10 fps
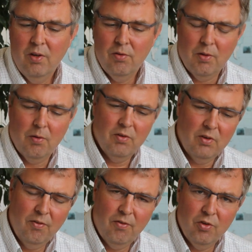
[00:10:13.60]
So there is a
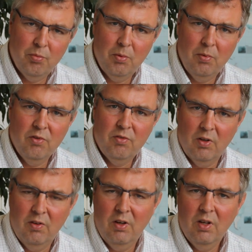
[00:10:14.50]
difference between
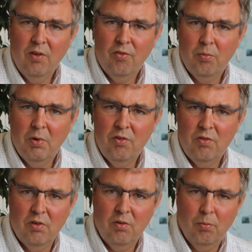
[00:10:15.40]
strategic
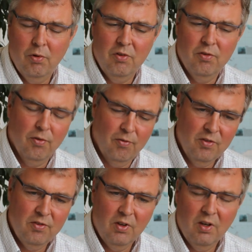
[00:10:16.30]
information, which is
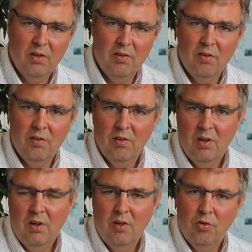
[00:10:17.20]
sophisticated,
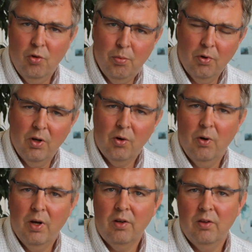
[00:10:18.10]
typically
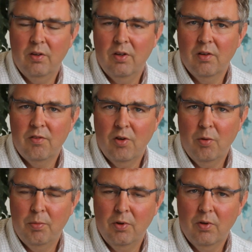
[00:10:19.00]
collected in on
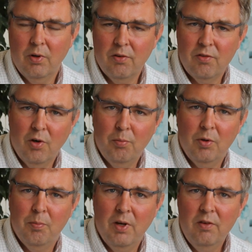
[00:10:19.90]
a
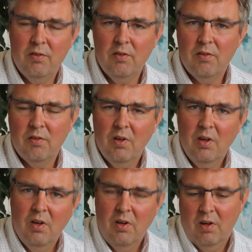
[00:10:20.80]
sample basis,
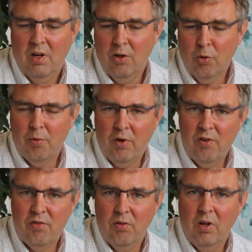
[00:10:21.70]
and
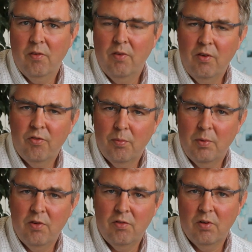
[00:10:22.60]
operational level
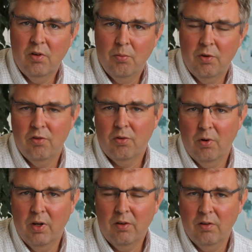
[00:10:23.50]
information, which is
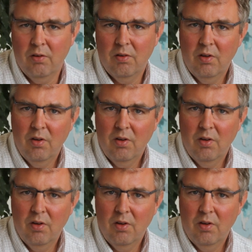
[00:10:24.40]
collected